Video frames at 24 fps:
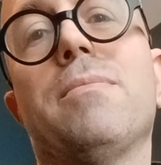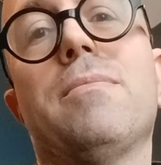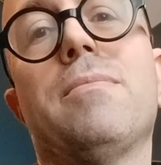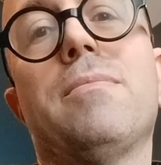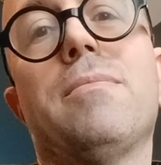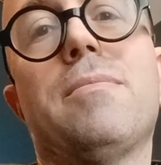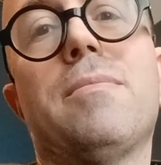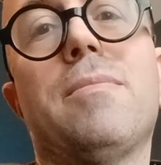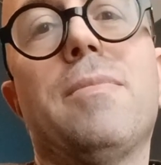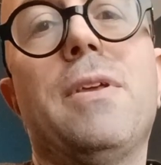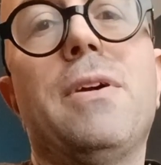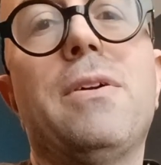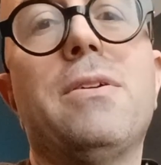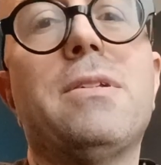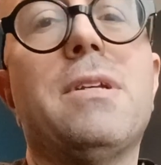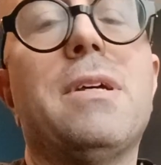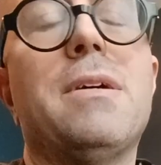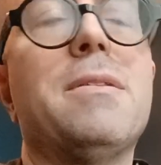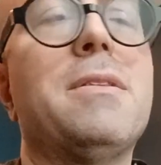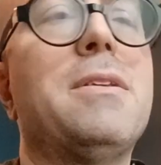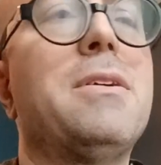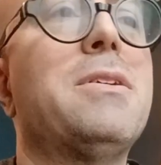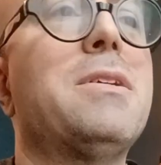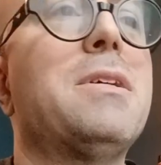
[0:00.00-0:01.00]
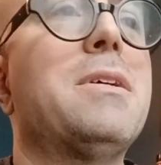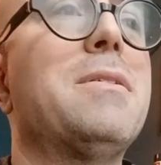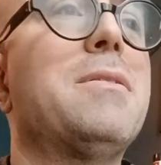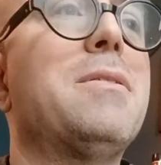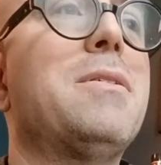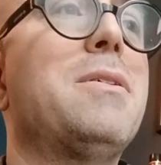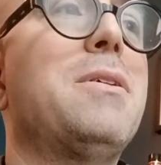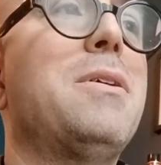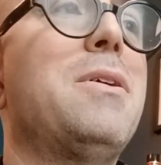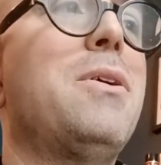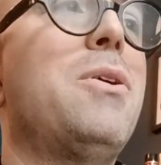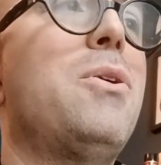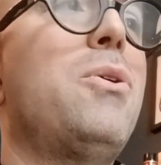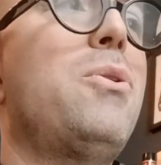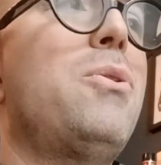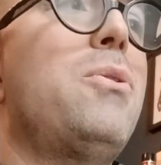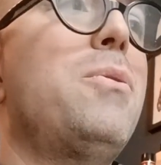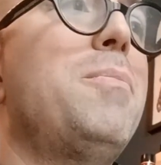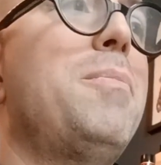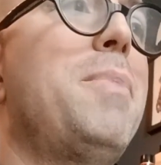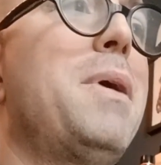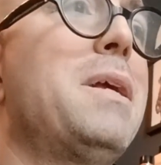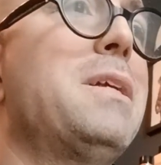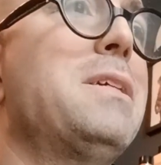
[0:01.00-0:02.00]
There's a whole
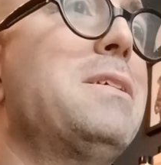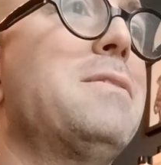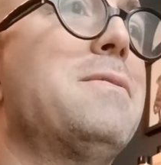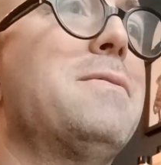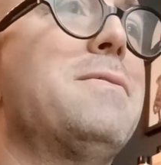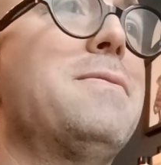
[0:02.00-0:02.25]
bunch of,